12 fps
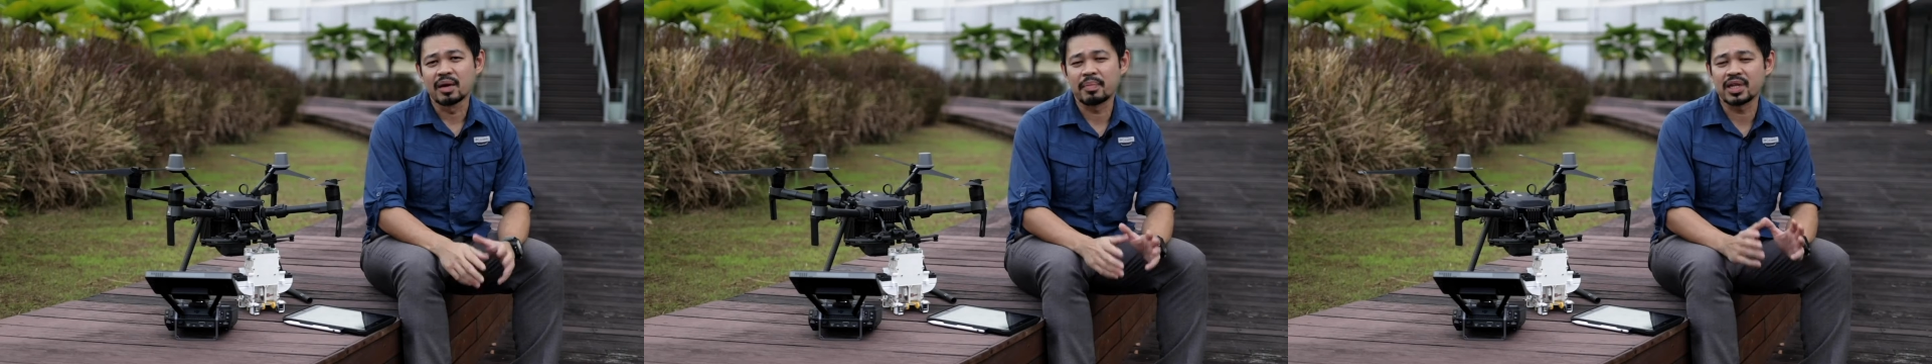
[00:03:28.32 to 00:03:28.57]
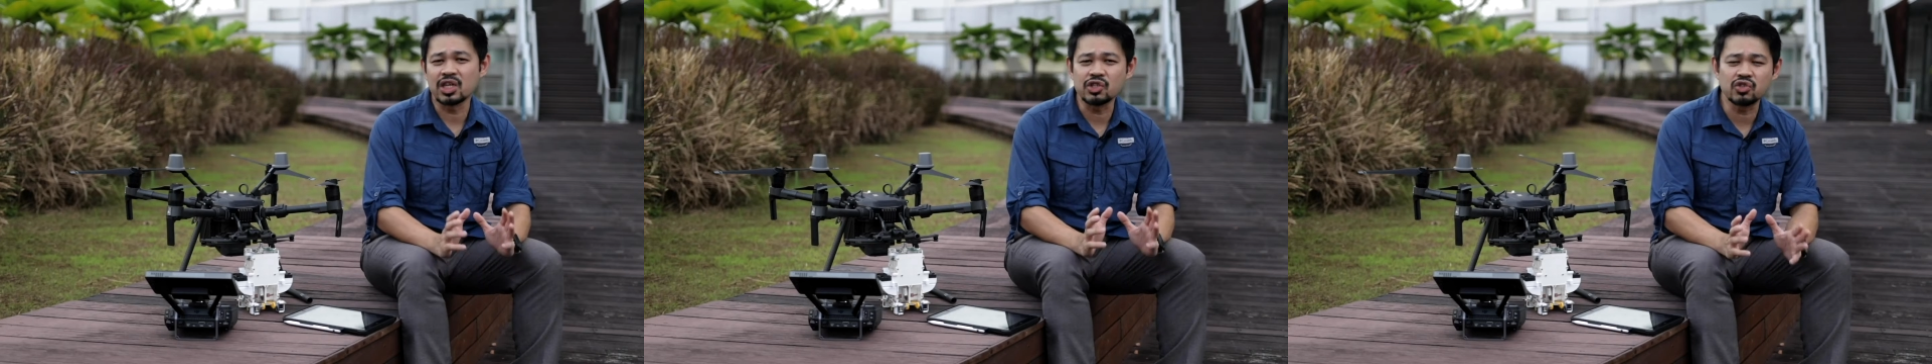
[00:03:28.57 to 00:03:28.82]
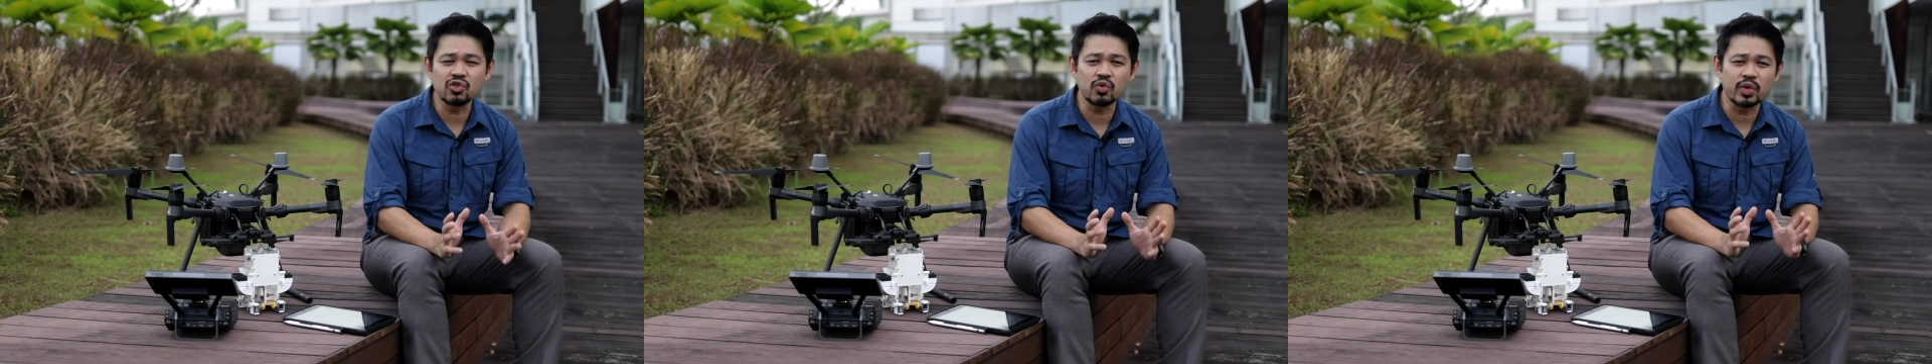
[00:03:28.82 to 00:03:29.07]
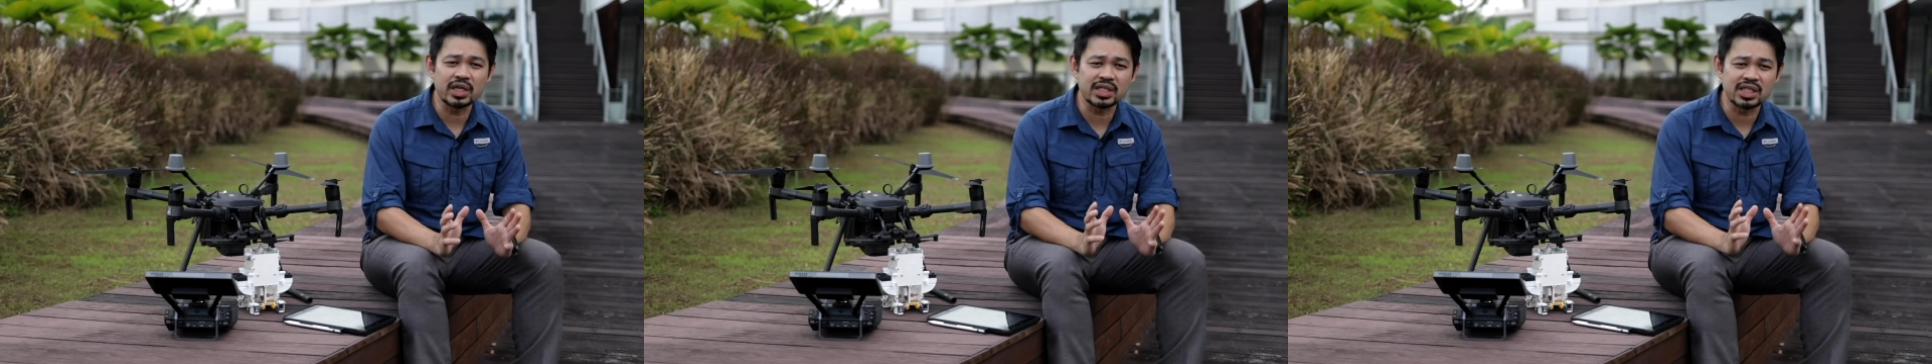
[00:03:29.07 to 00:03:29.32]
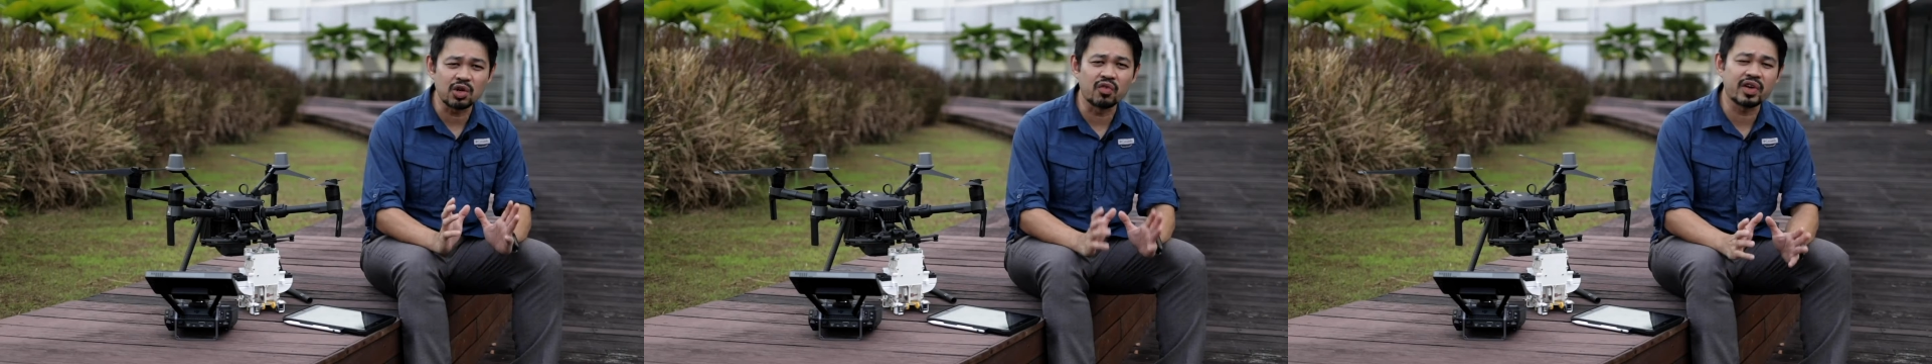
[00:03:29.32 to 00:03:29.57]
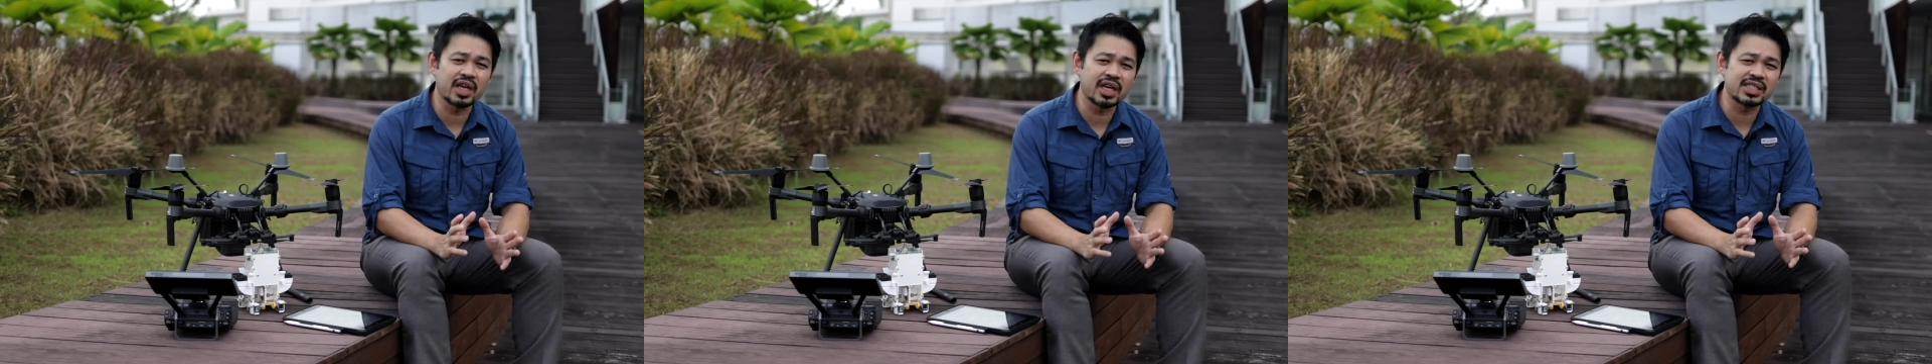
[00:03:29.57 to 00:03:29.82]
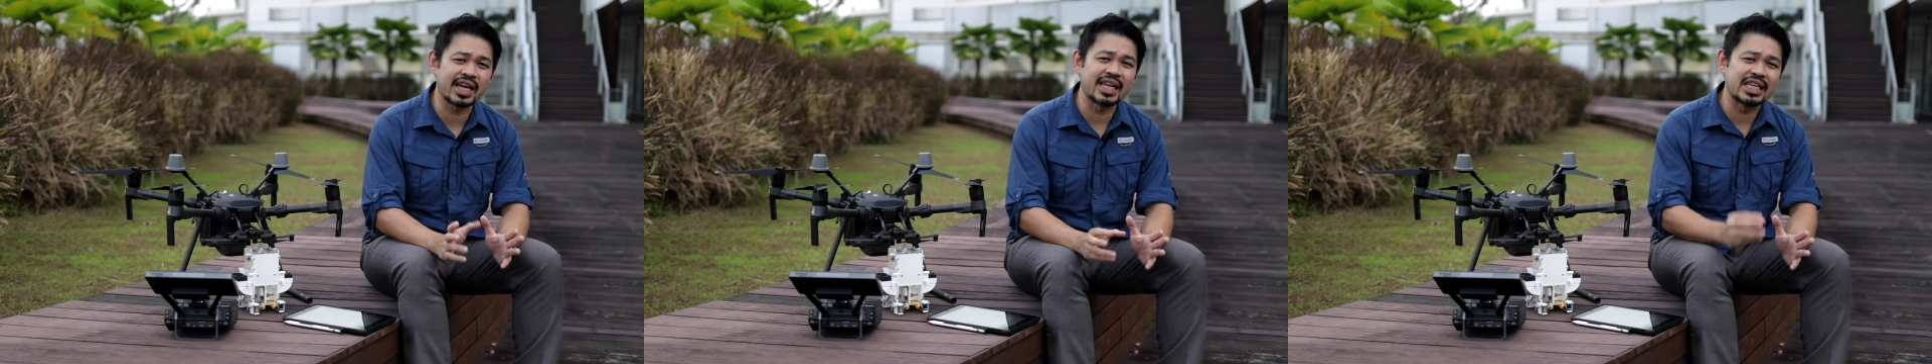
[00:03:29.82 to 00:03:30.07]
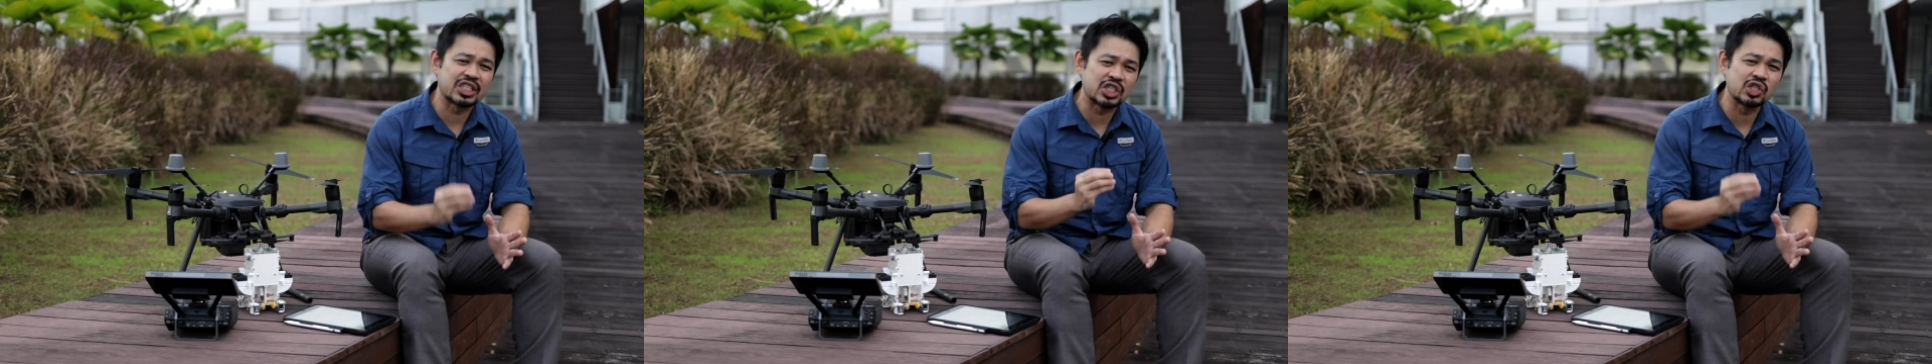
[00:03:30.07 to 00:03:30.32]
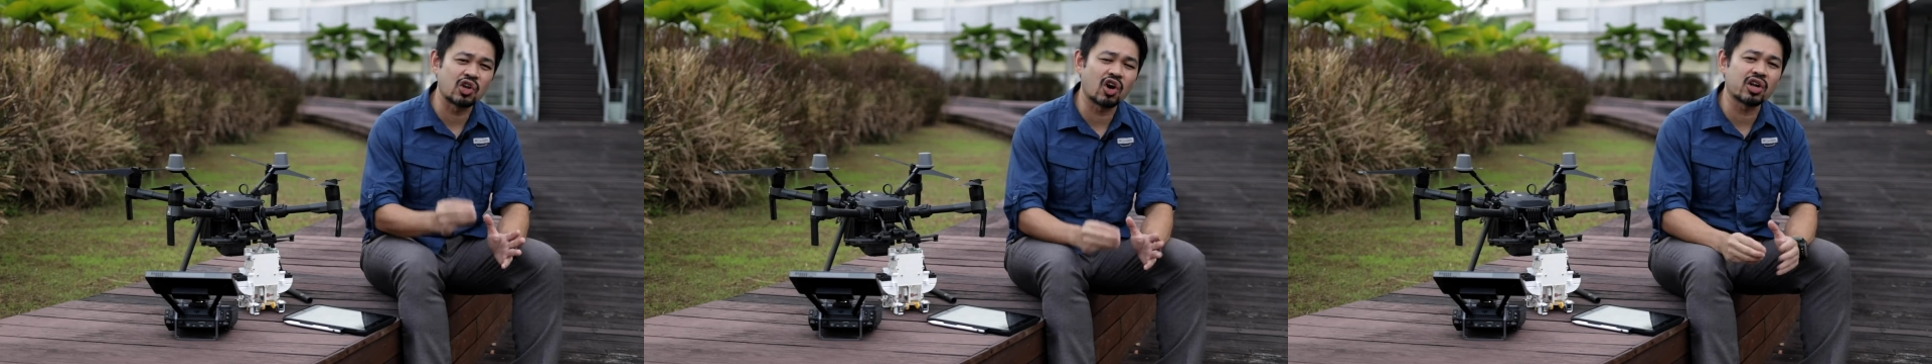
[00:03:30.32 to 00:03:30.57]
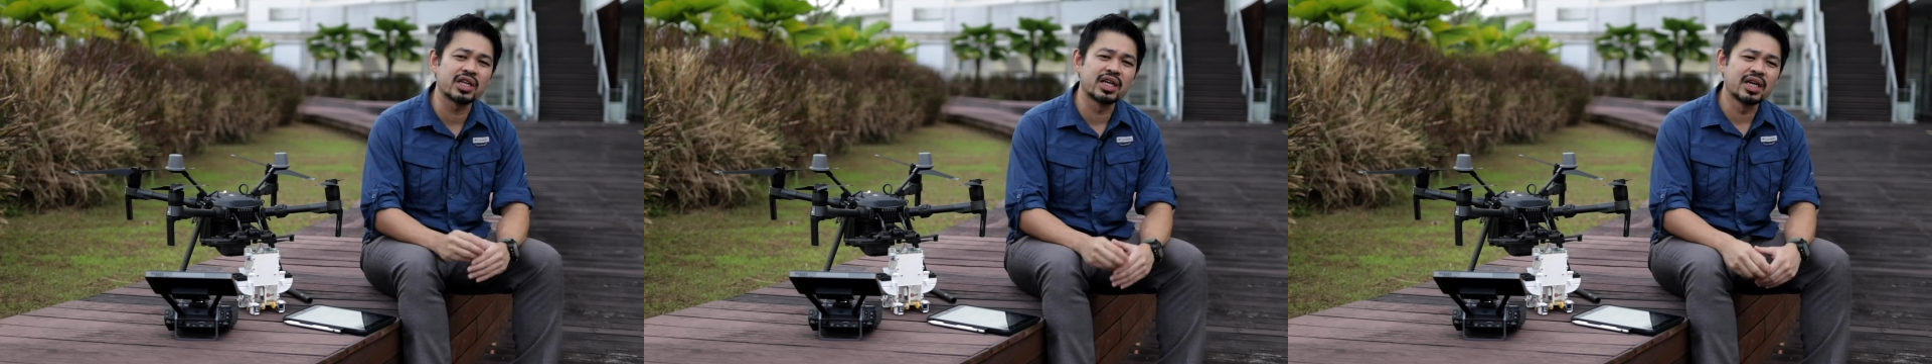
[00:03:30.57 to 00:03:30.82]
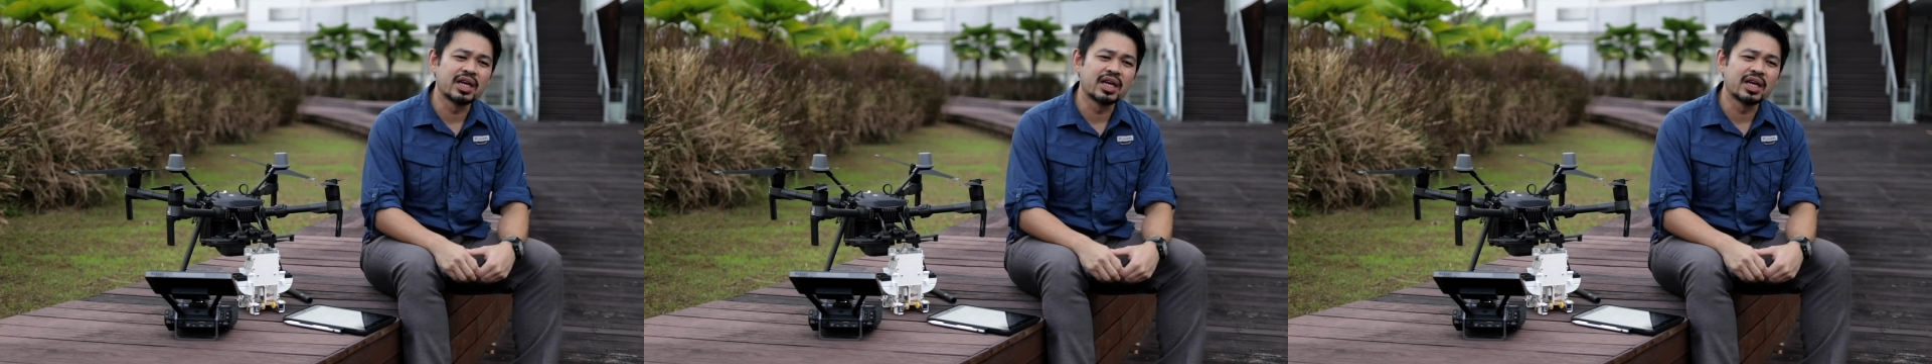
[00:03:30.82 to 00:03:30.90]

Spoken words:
But the issue we see over here is that it's not